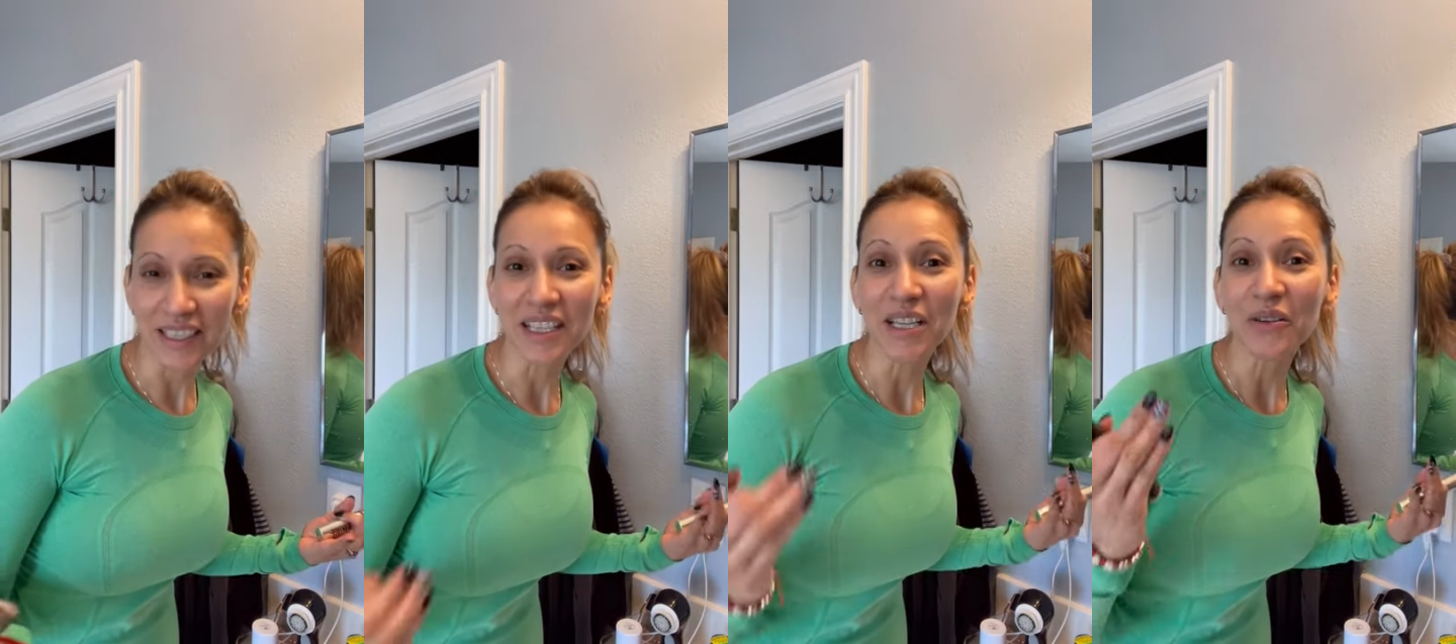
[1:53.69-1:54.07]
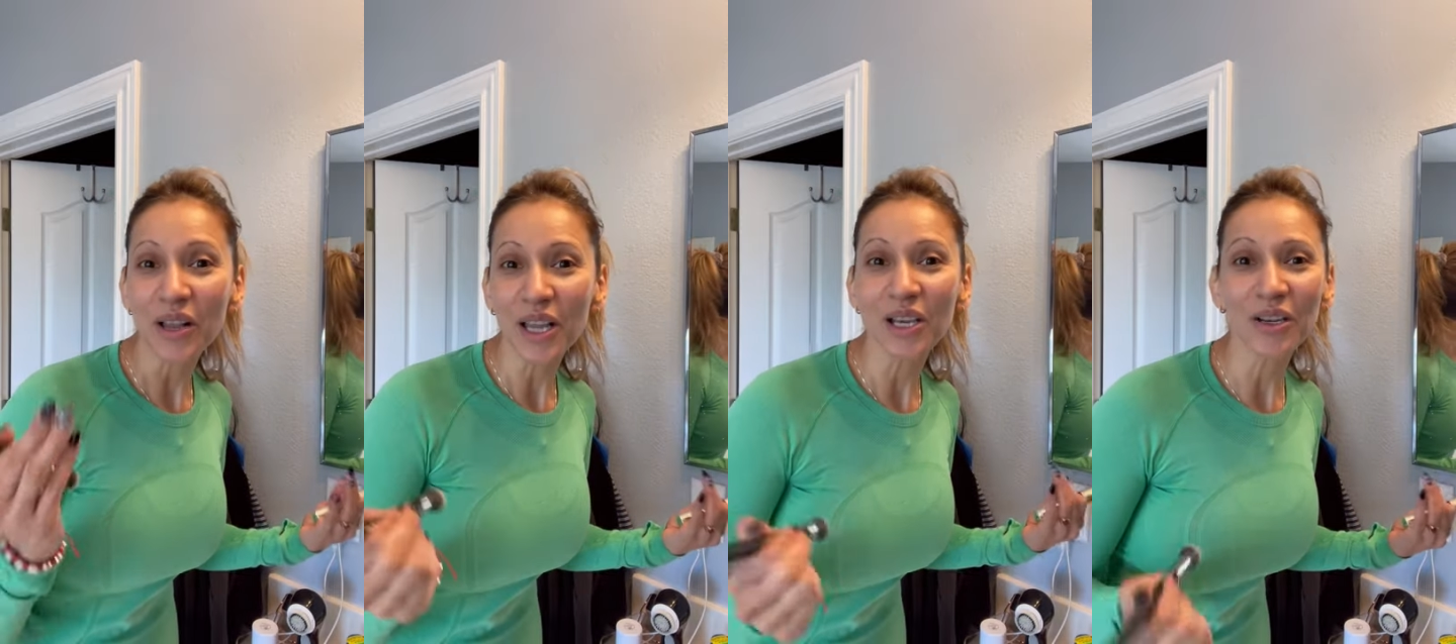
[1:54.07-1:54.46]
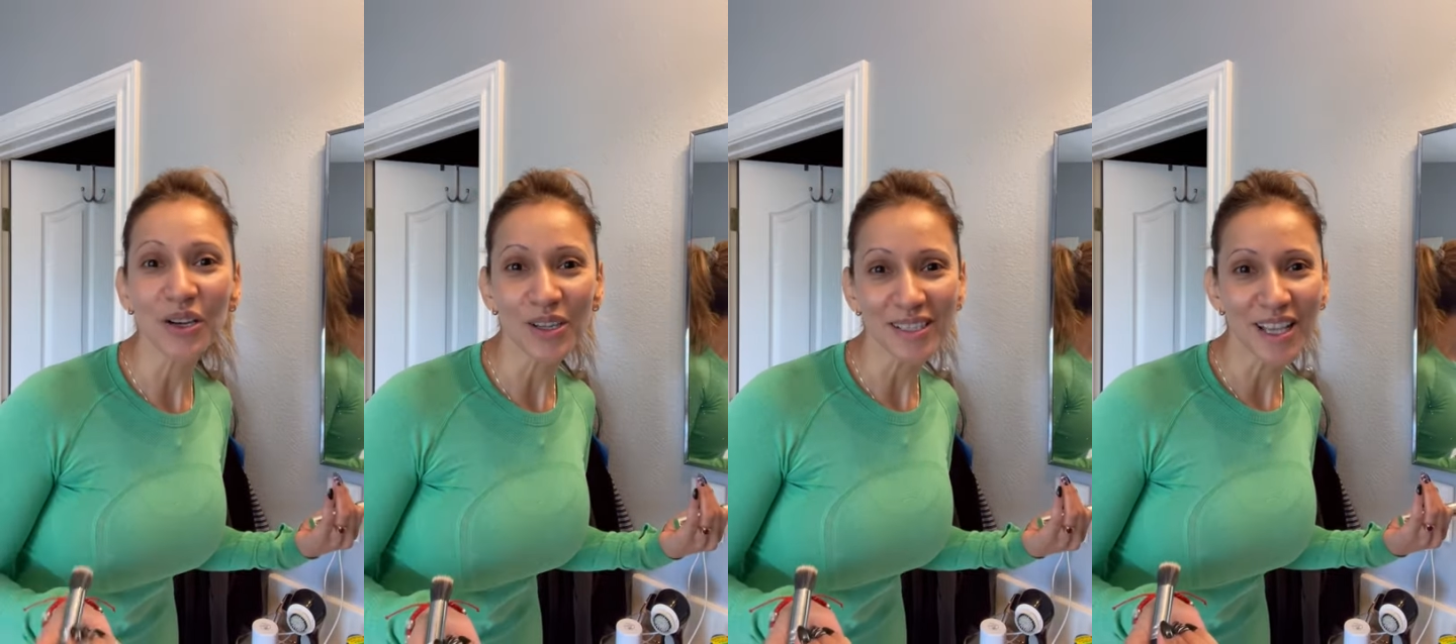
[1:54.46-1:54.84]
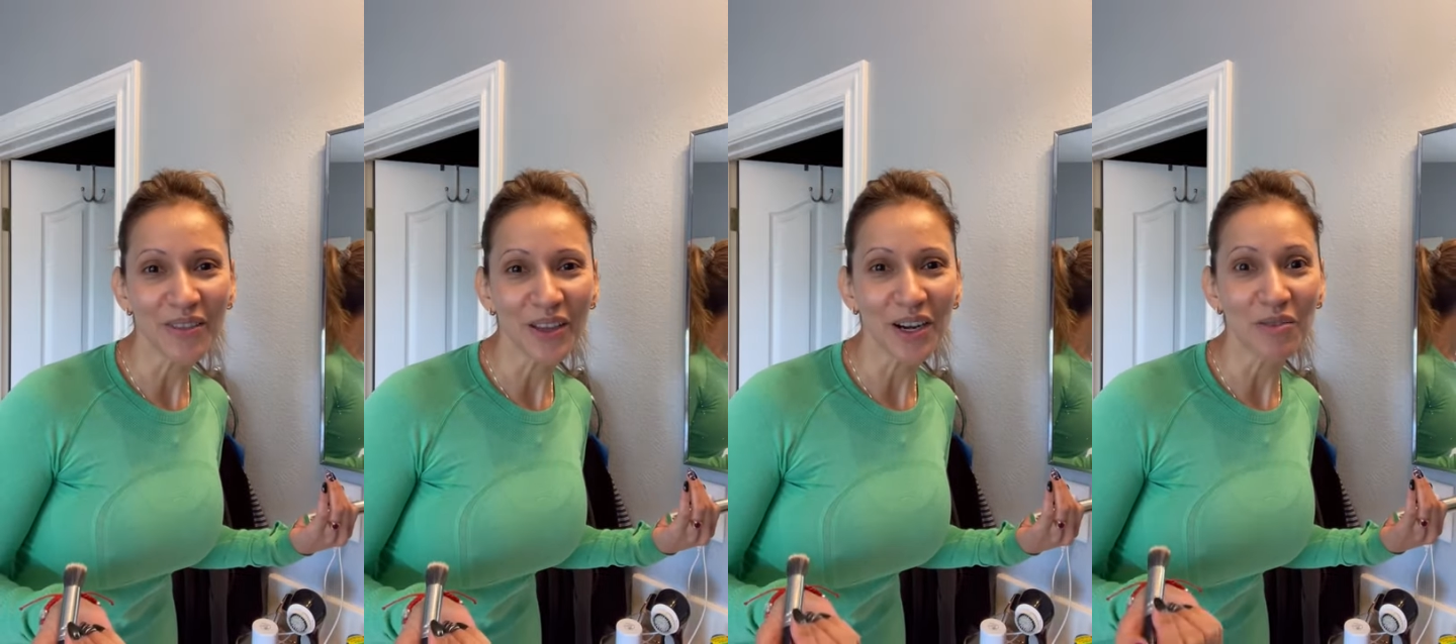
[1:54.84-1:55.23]
And I know a lot of girls
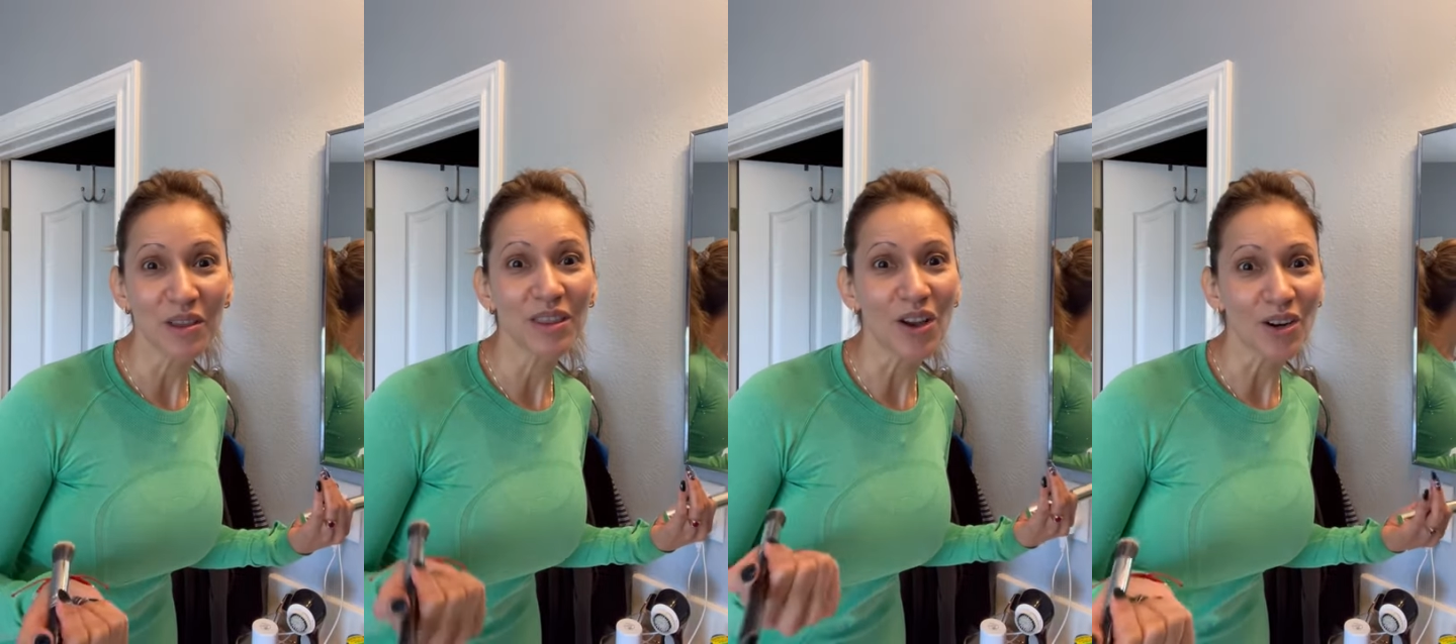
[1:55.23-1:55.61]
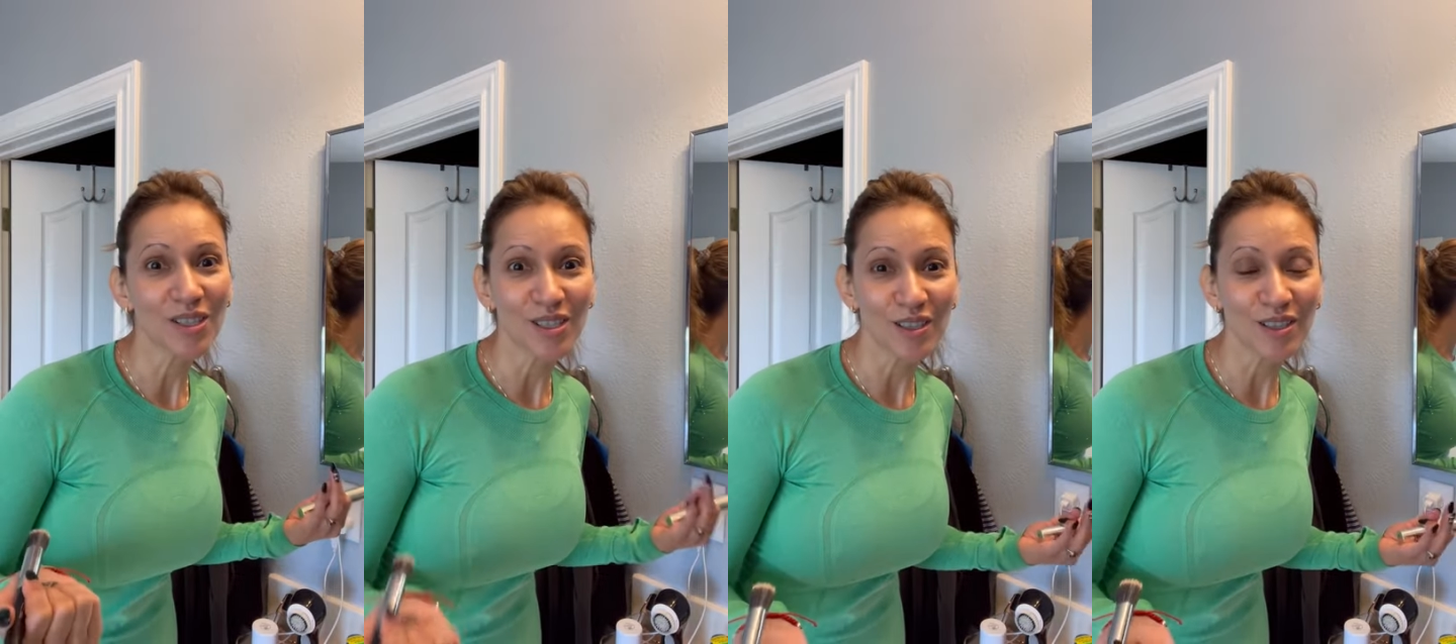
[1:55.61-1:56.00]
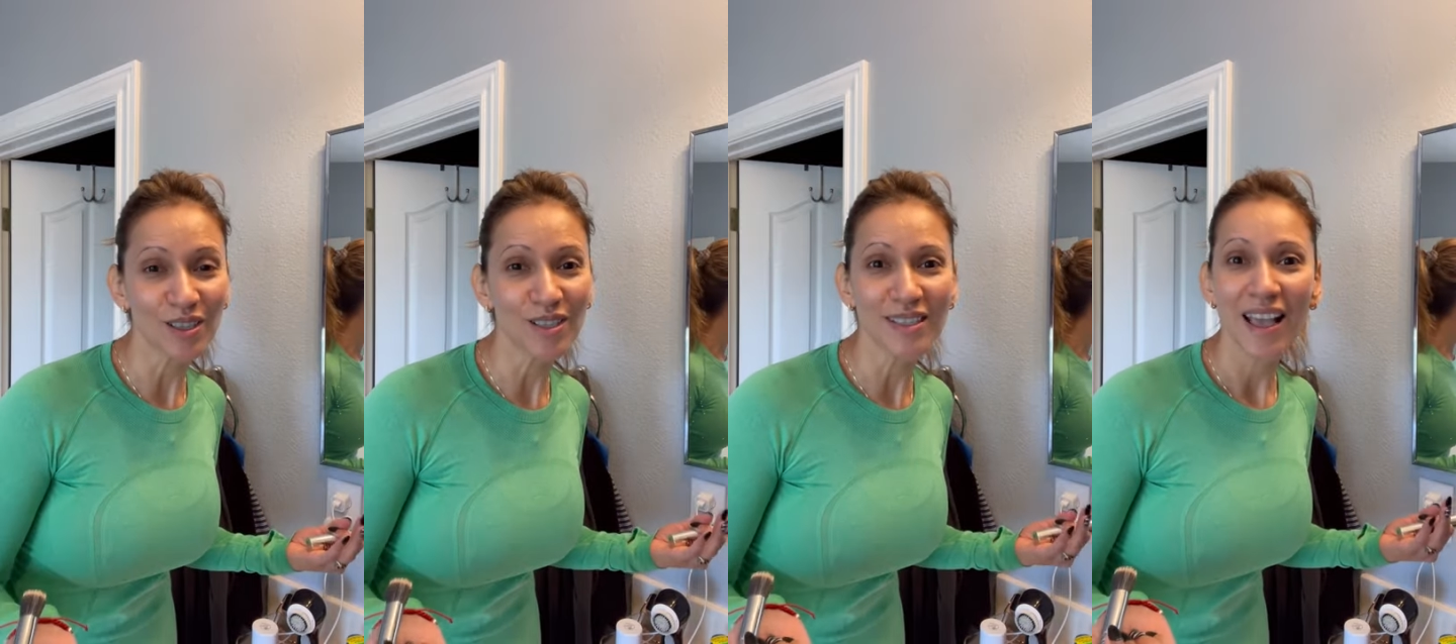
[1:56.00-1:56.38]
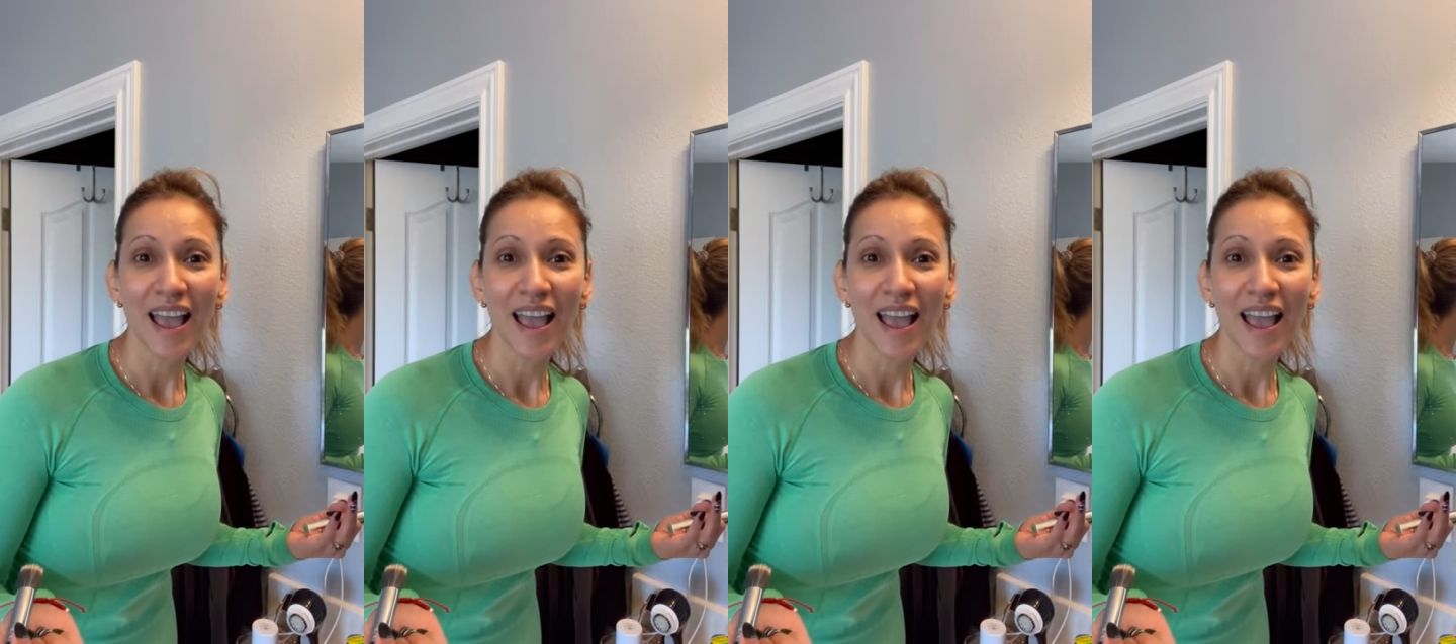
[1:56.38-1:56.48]
out there with dark circles